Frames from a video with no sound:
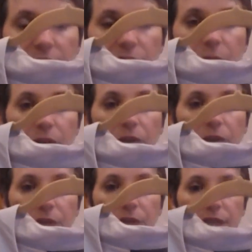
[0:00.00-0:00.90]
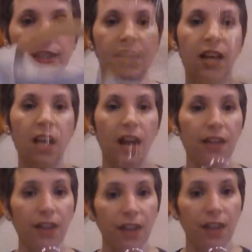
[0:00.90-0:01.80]
to wear over this, I
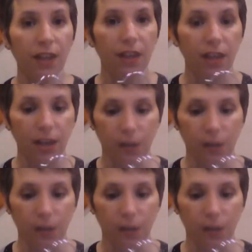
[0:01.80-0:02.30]
think it